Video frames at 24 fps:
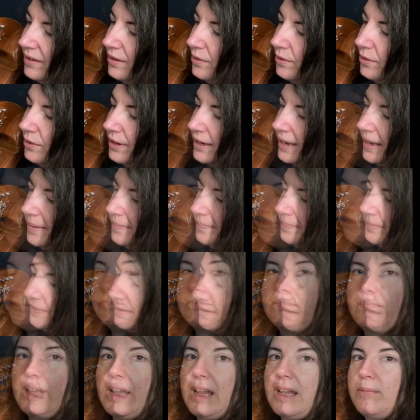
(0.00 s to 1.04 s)
Okay,
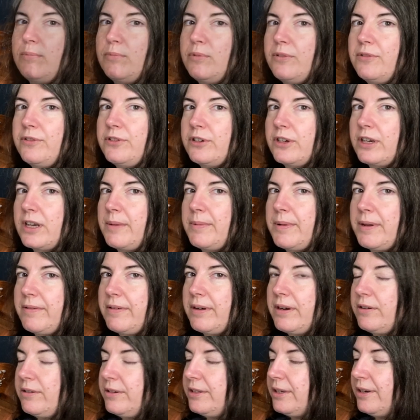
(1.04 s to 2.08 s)
I move the
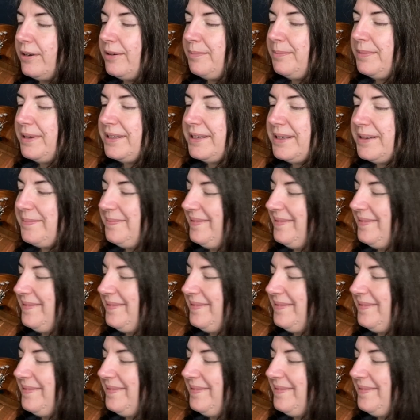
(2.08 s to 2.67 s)
camera a little bit.